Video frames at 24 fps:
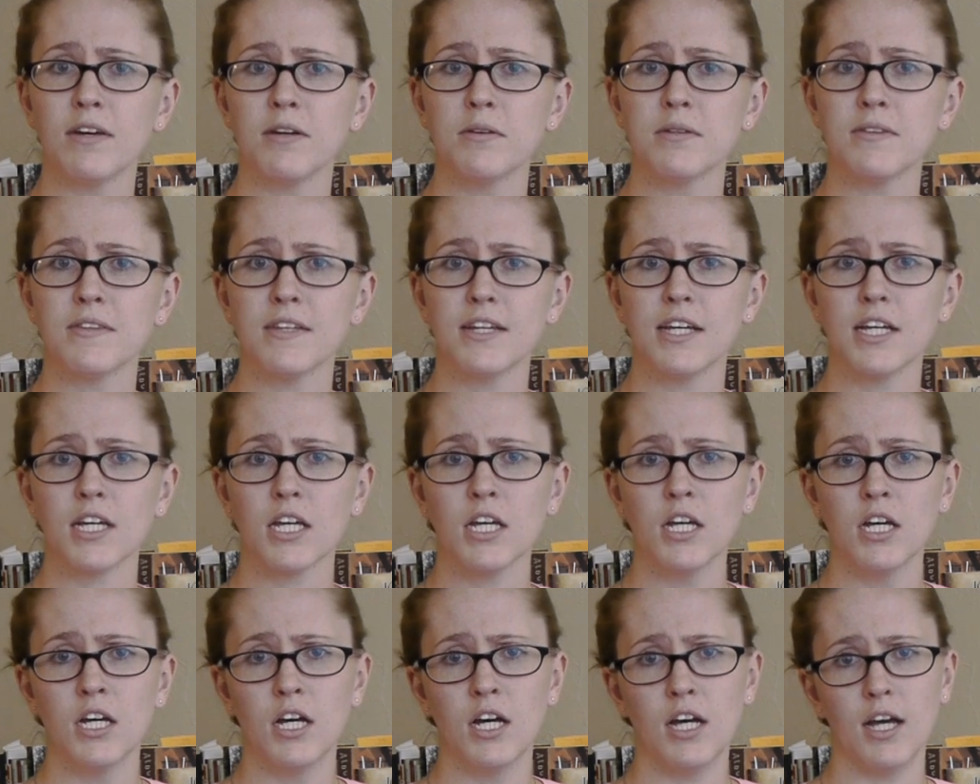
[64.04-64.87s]
was like,
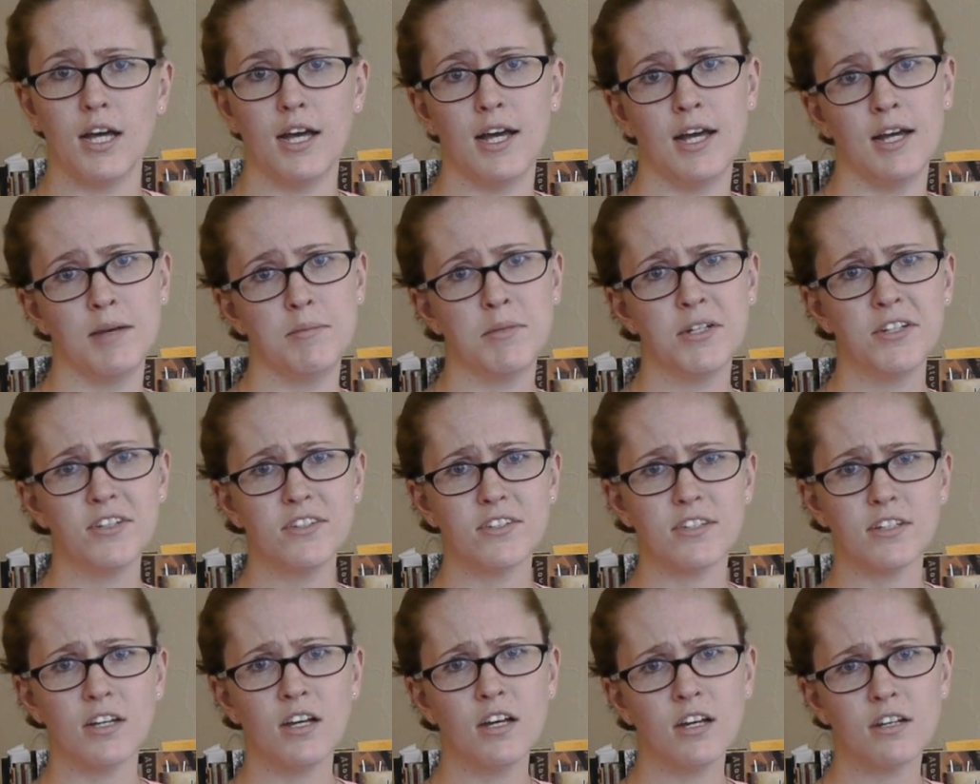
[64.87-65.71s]
I'm an
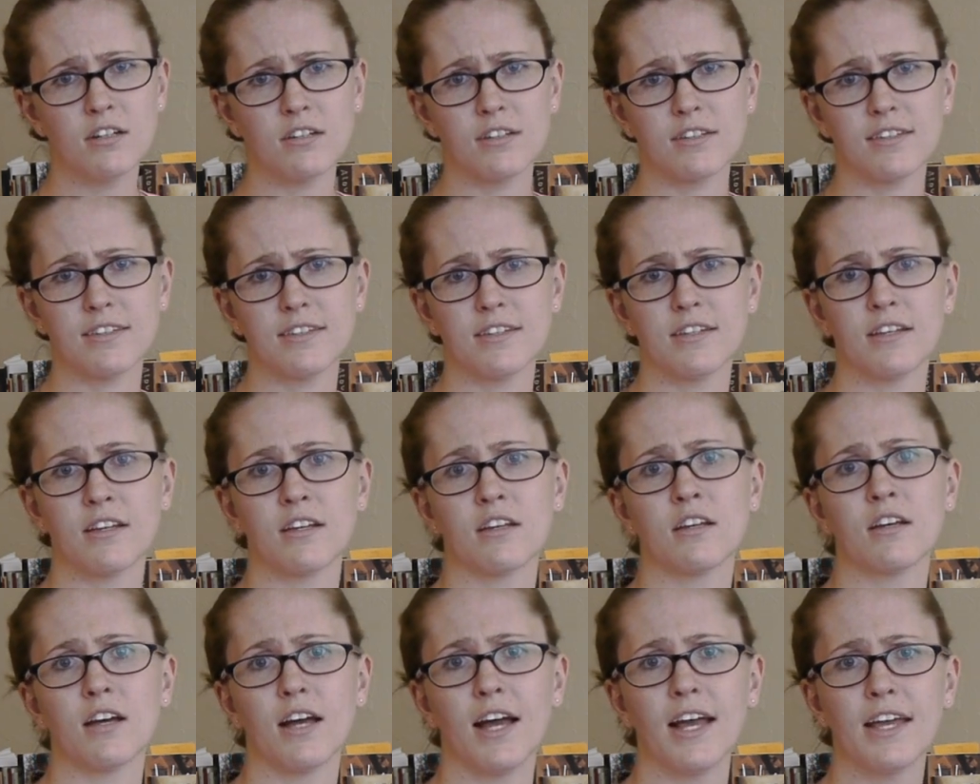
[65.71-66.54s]
adult and
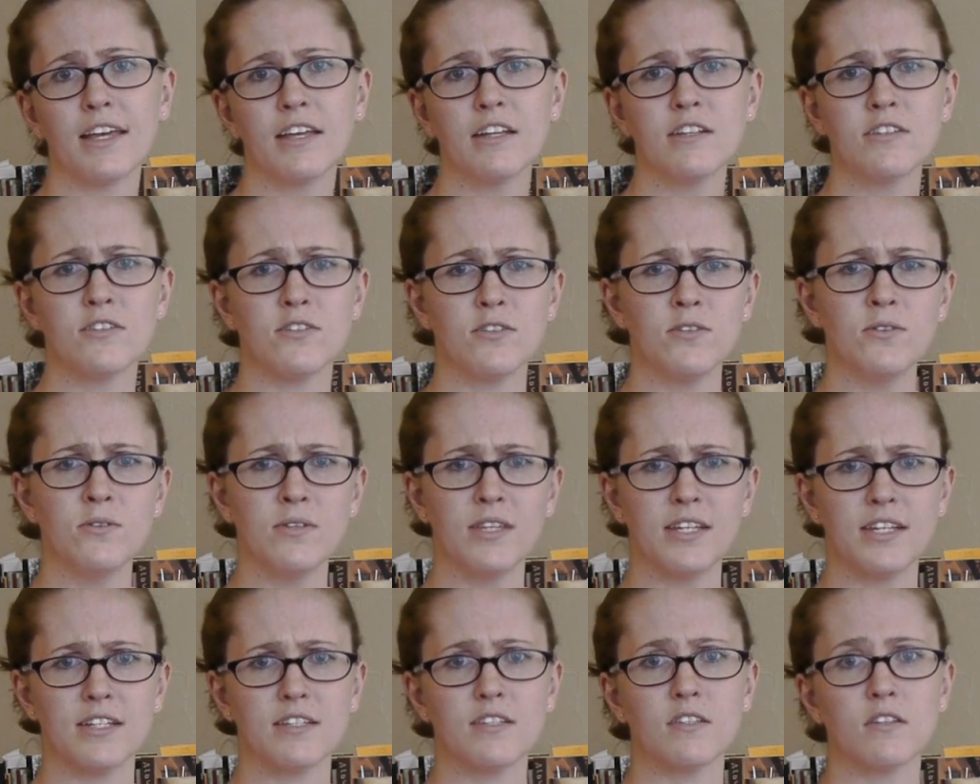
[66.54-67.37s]
I can do
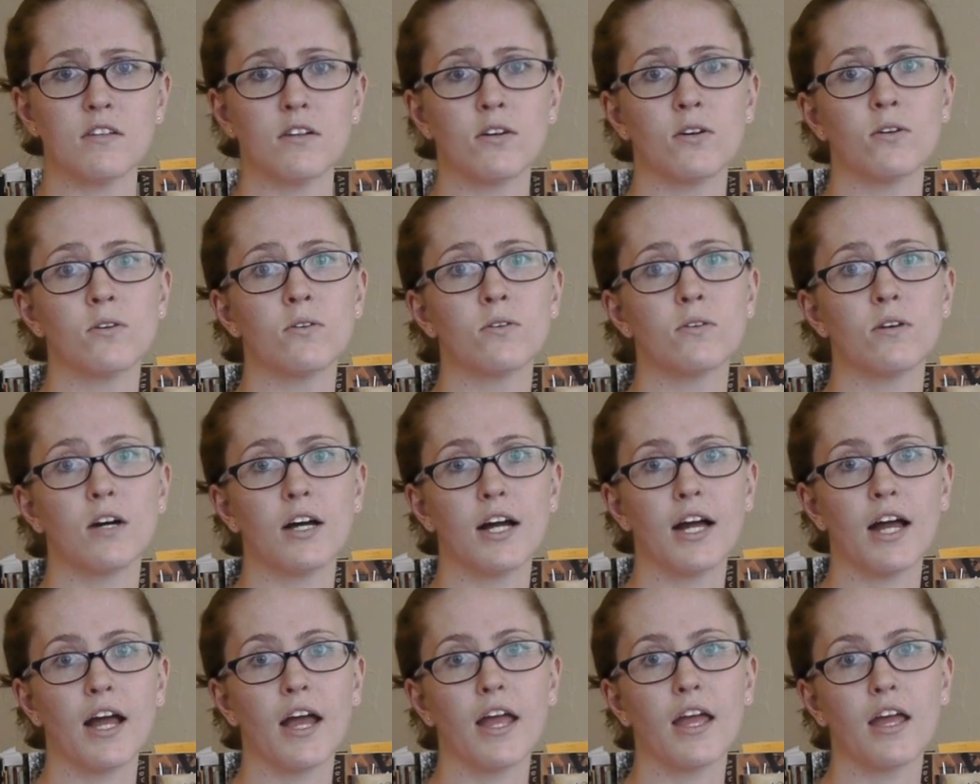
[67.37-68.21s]
this. So
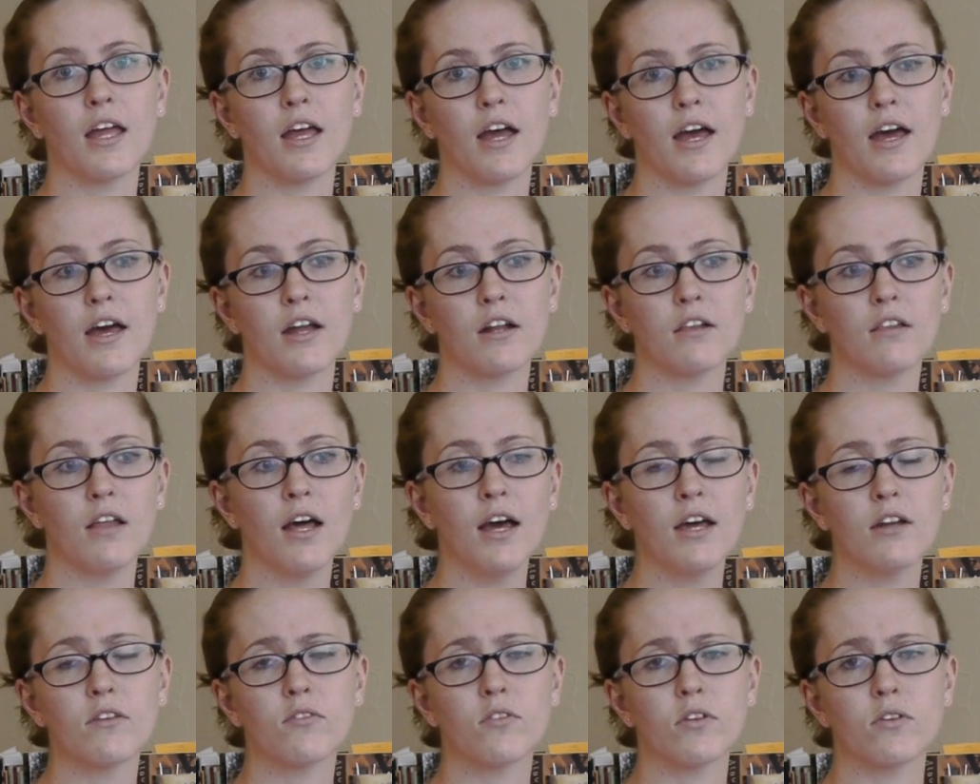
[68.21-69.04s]
I had a
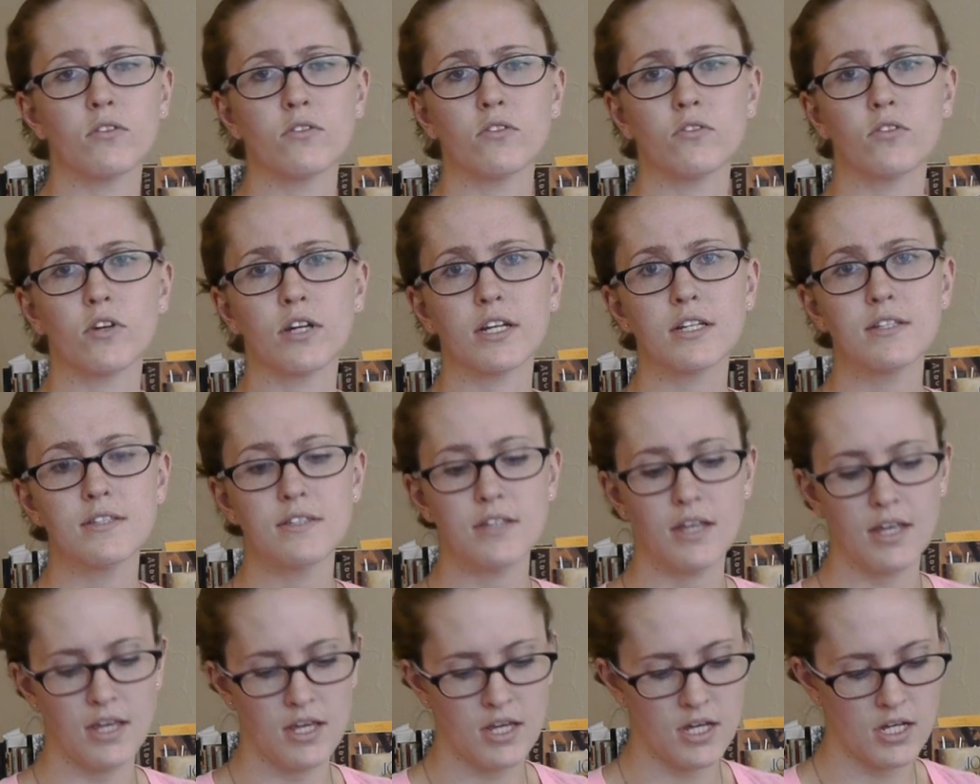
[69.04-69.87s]
lot of those drinks
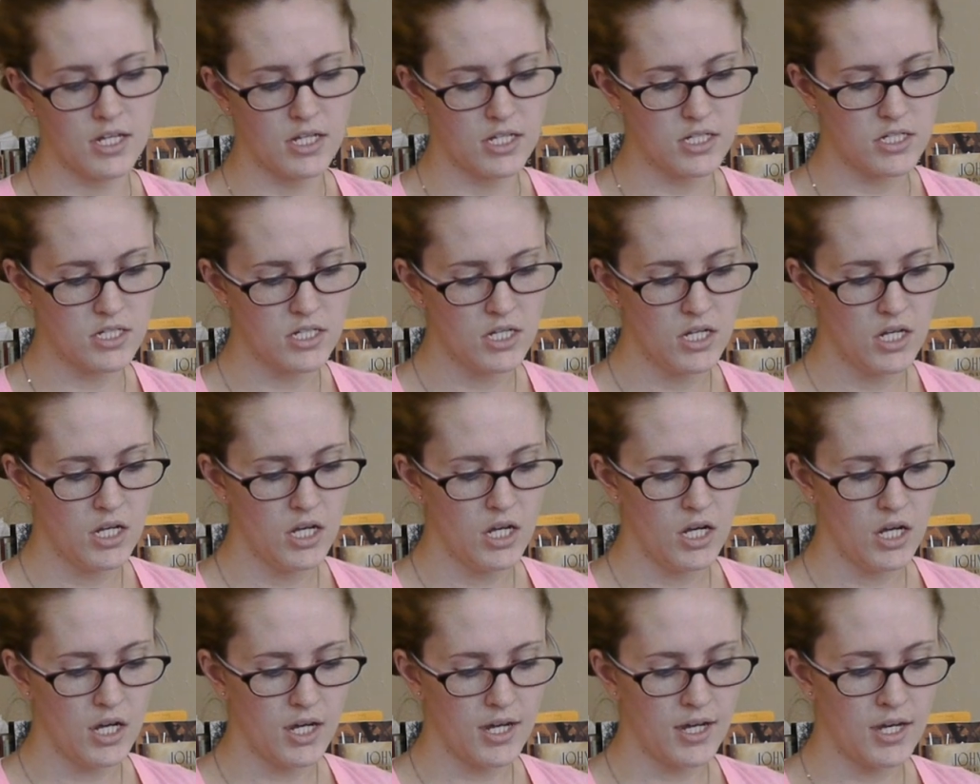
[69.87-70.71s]
and
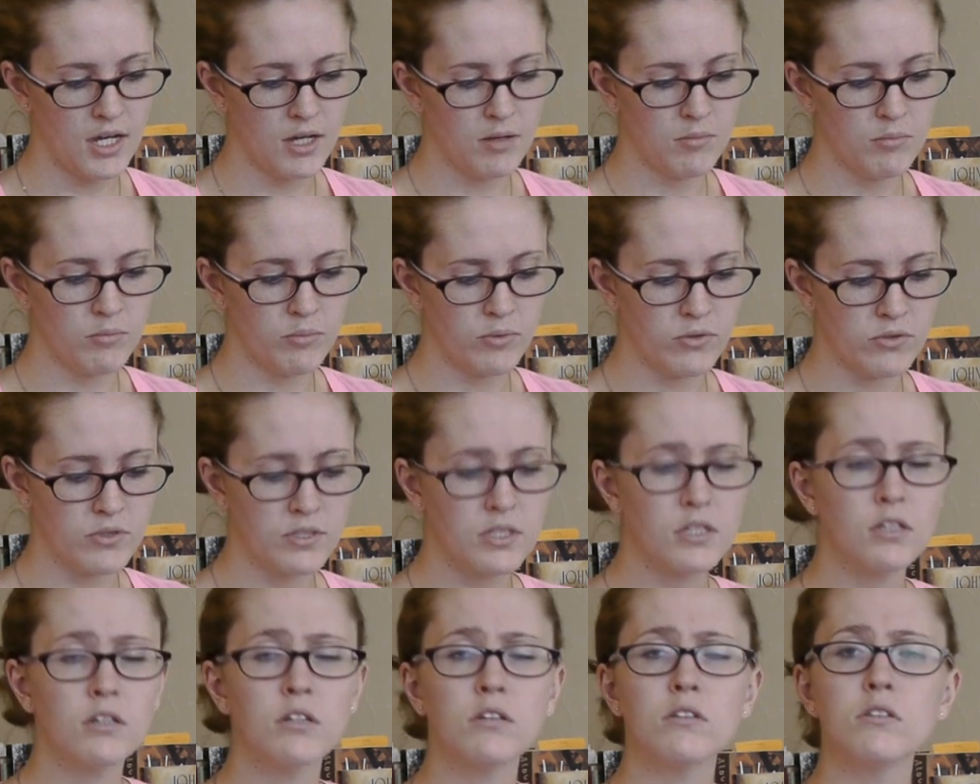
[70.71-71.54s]

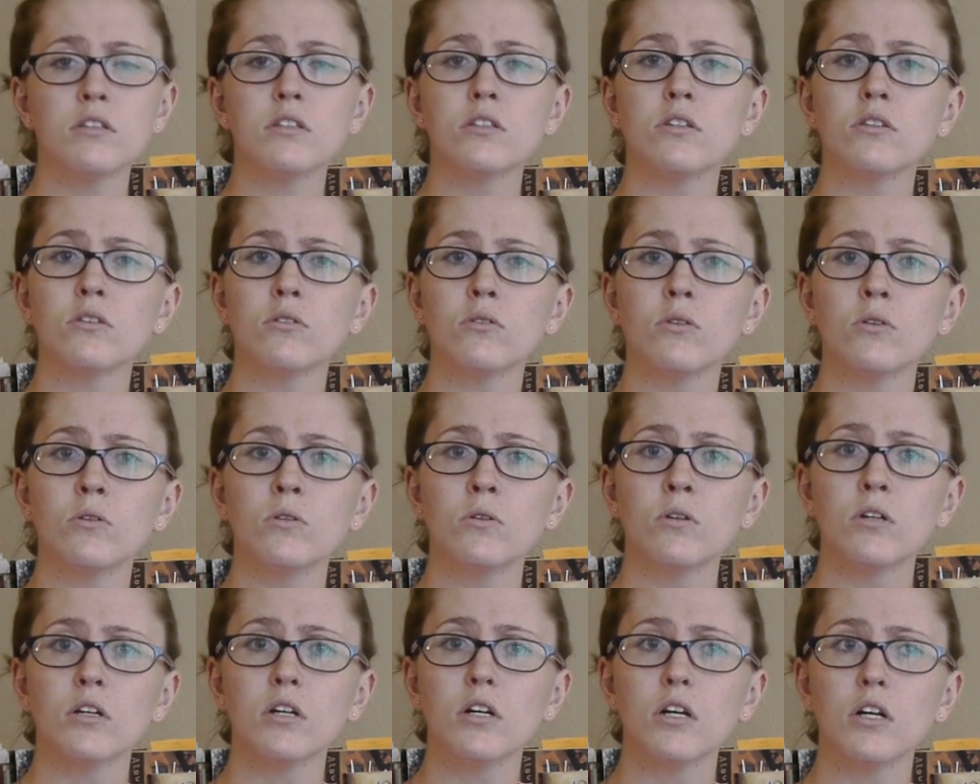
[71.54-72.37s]
proceeded
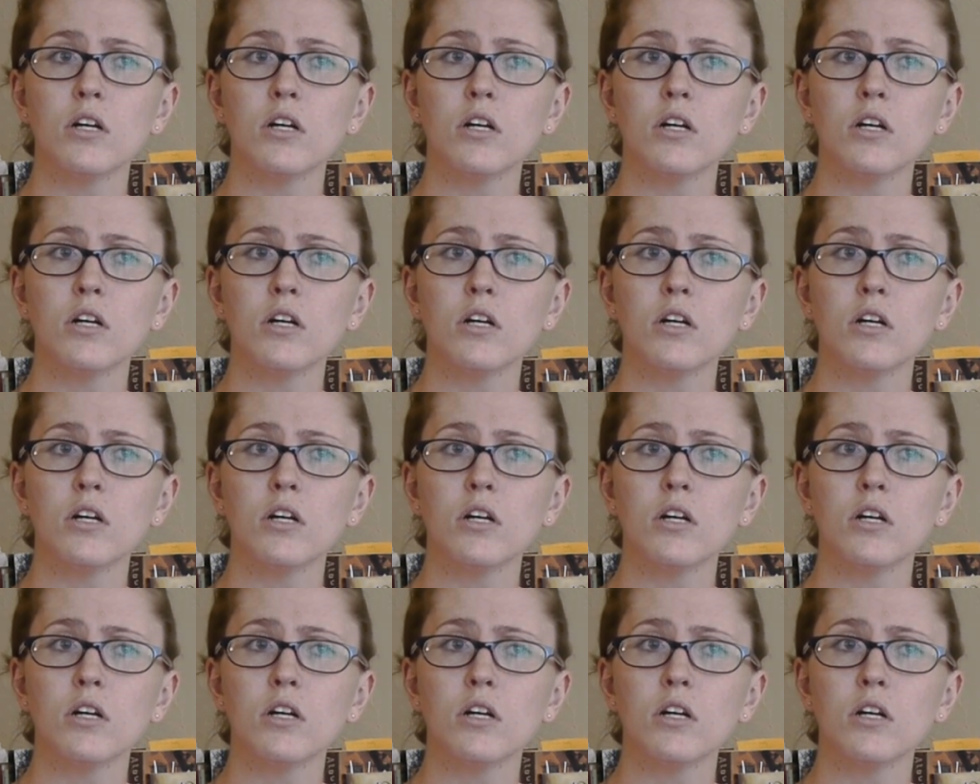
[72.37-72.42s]
to,